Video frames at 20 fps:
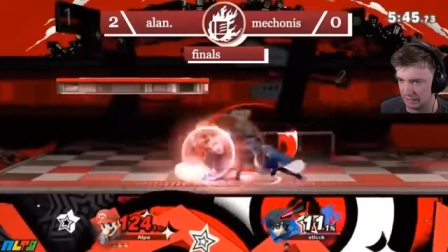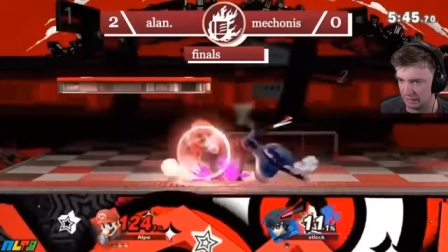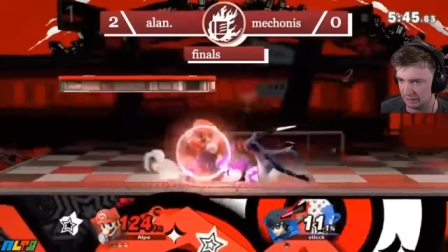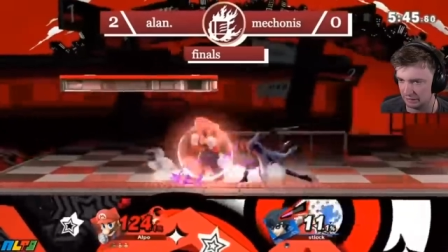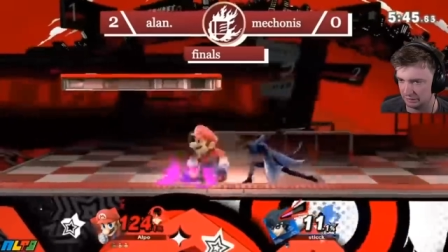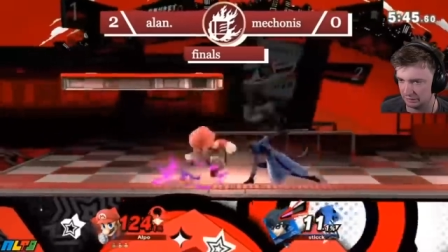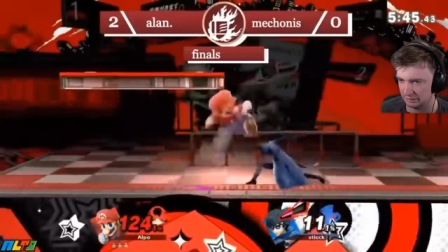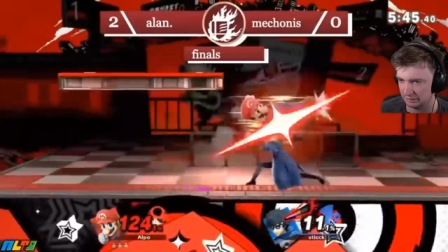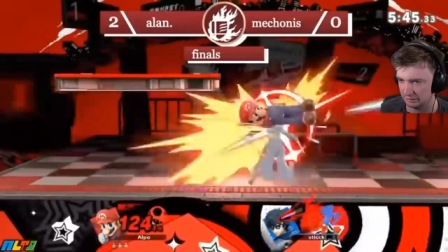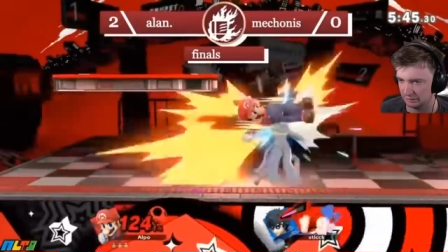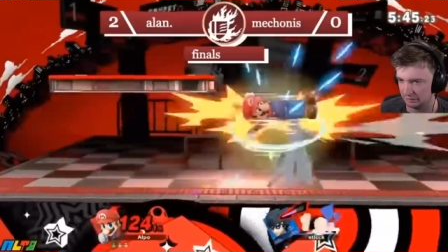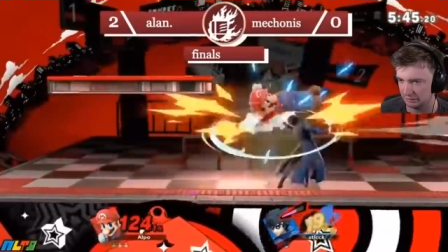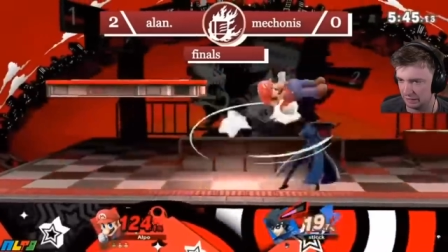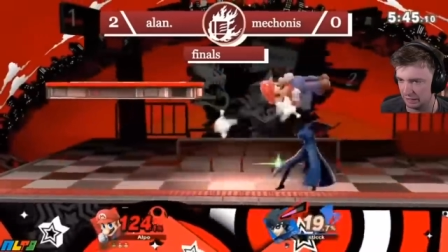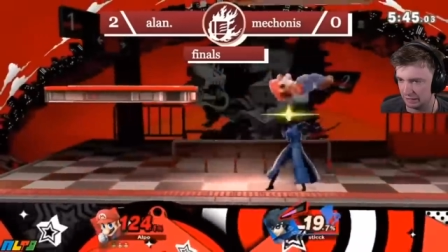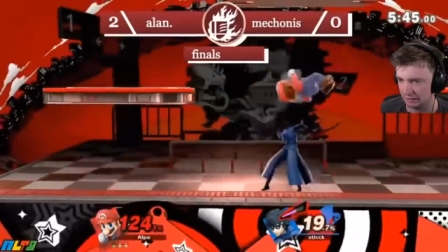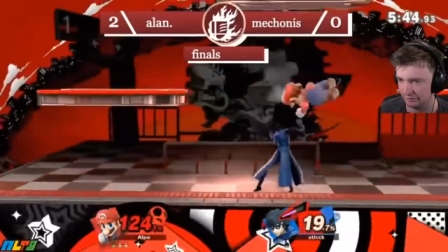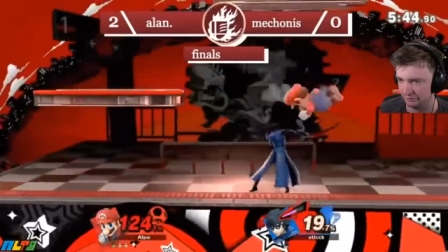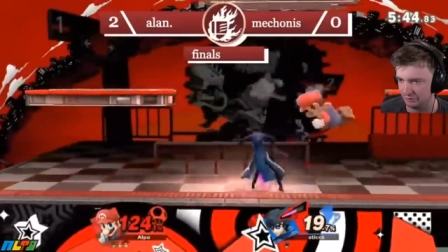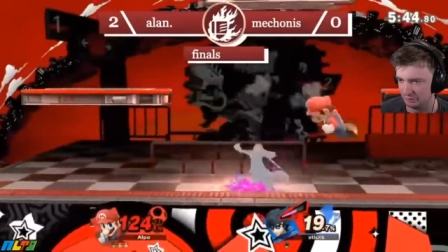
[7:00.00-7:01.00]
Alan.
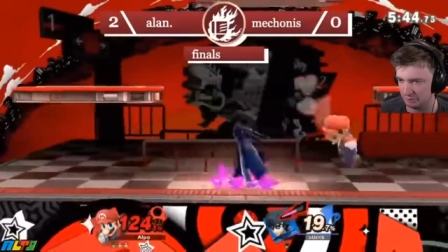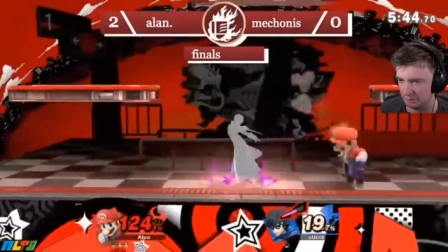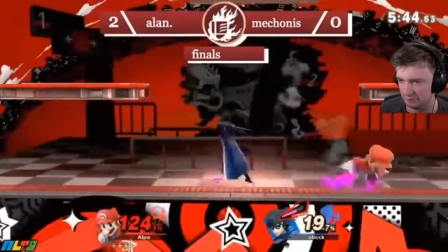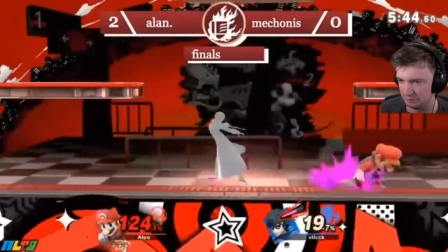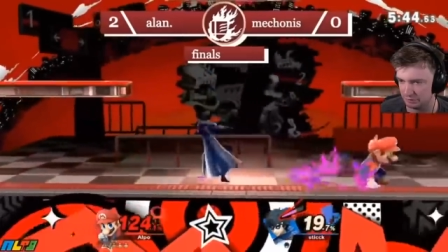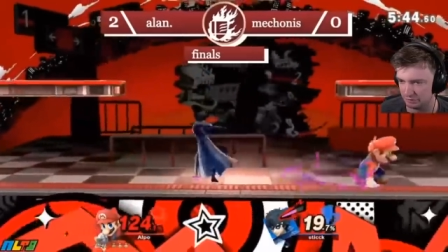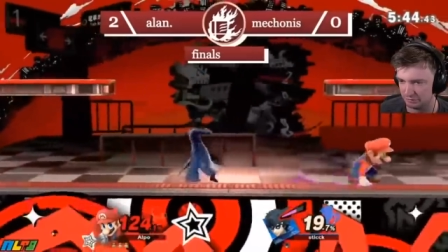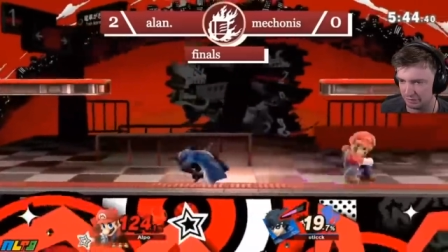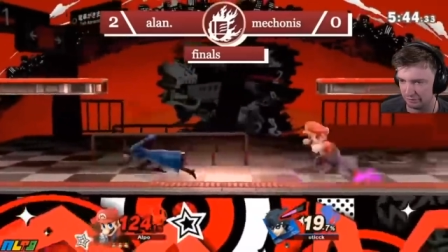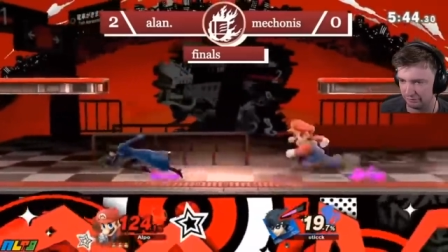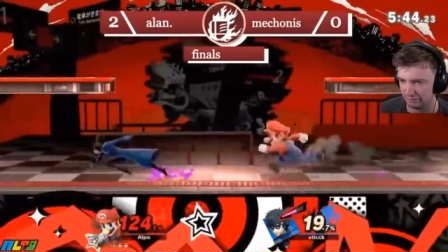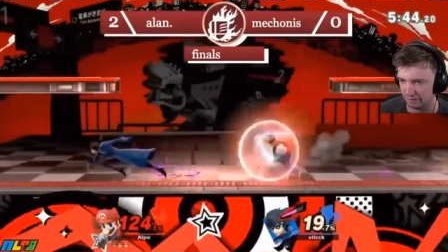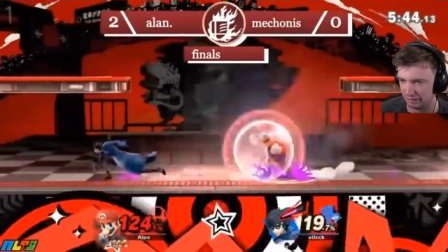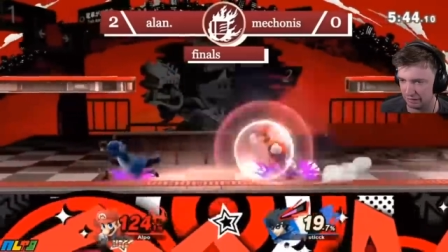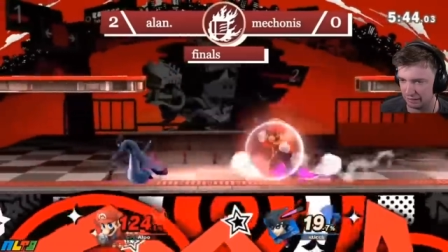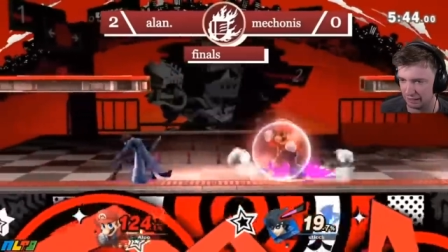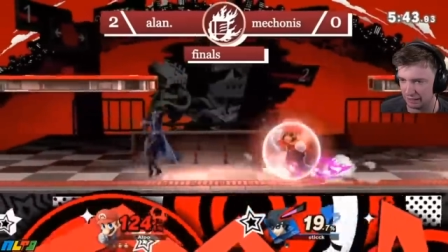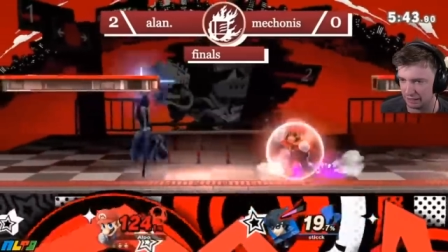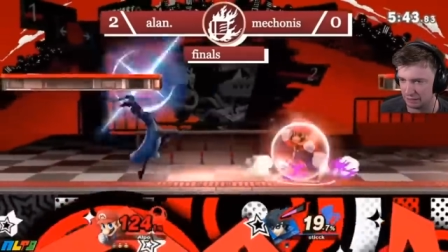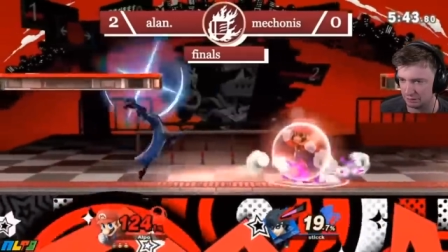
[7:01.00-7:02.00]
I love when people just have their
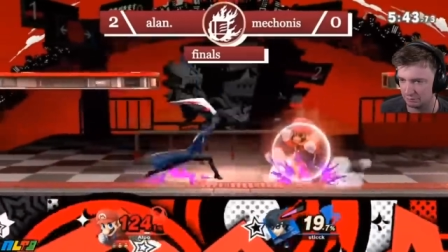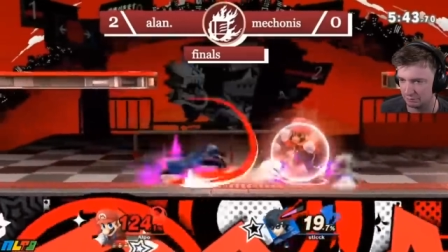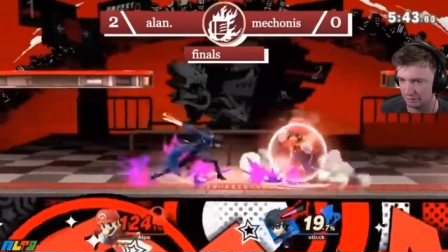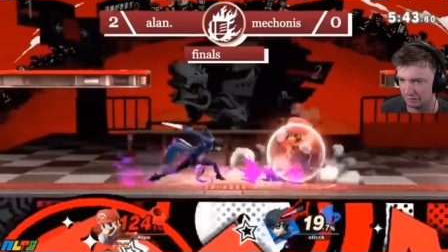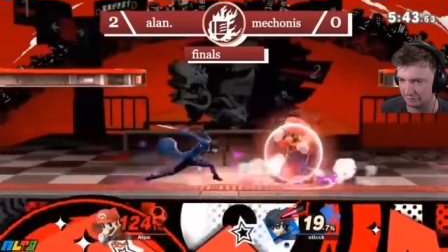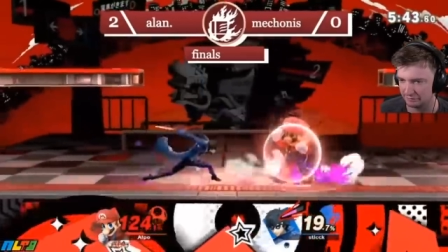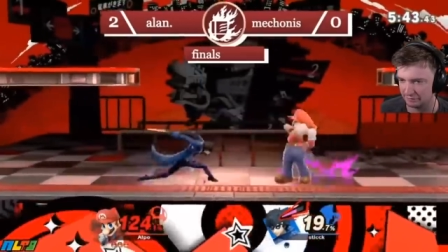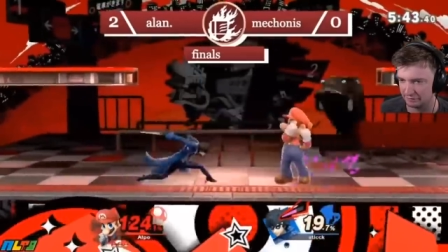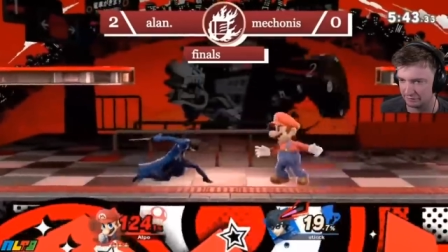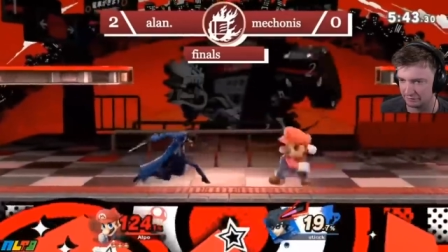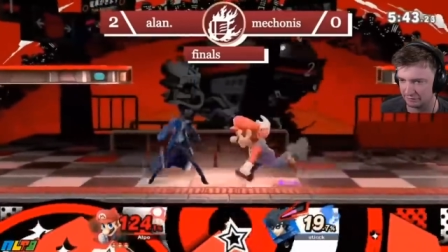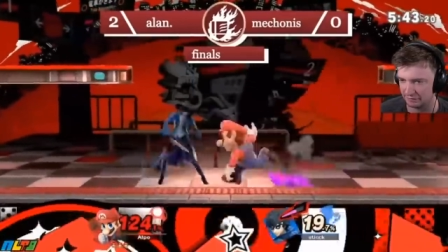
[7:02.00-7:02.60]
name as their